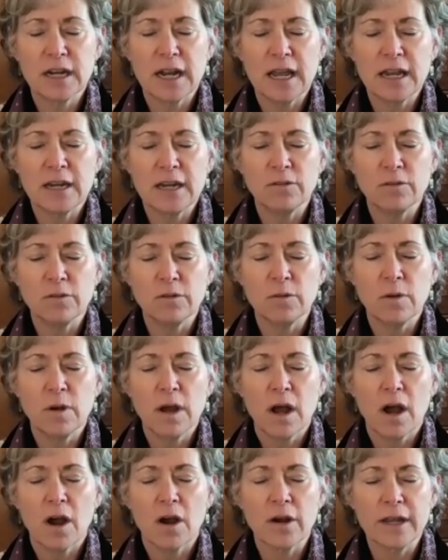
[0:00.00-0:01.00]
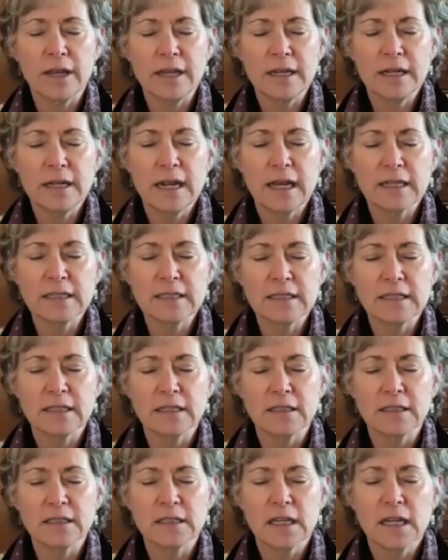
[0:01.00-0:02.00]
and you are in
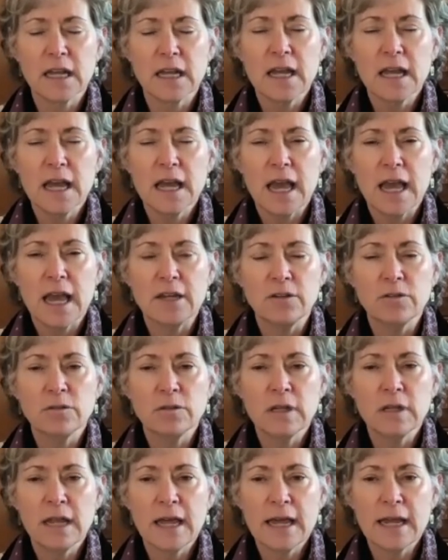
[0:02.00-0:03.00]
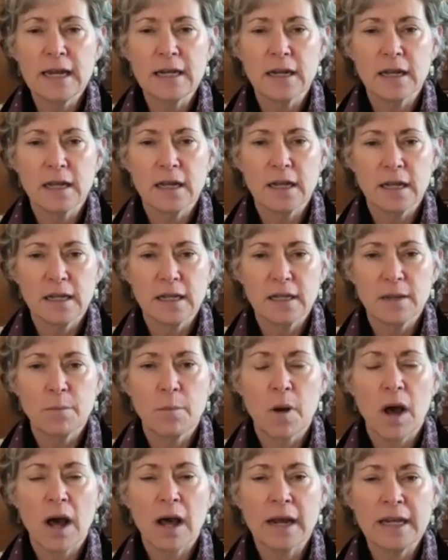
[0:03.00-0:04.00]
essence and you let the
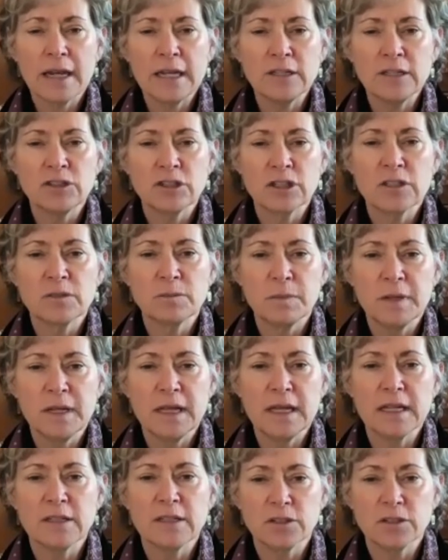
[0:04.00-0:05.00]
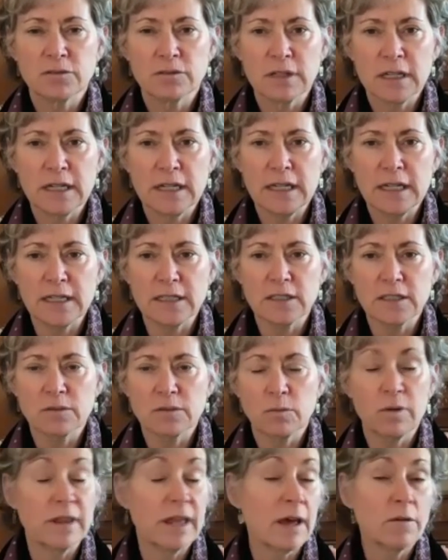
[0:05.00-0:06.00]
body just begin to release
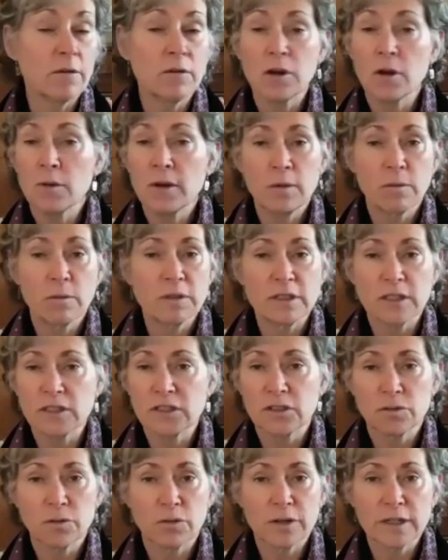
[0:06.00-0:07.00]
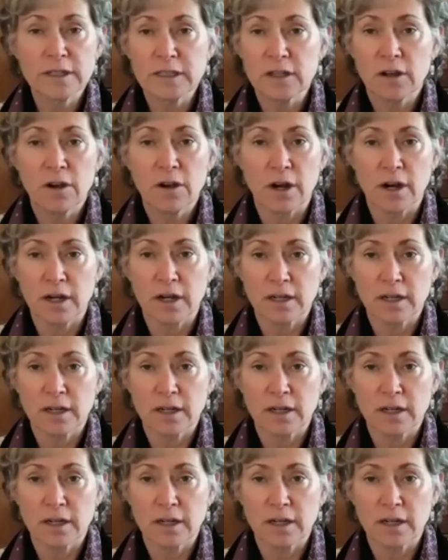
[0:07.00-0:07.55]
without knowing what the stories are.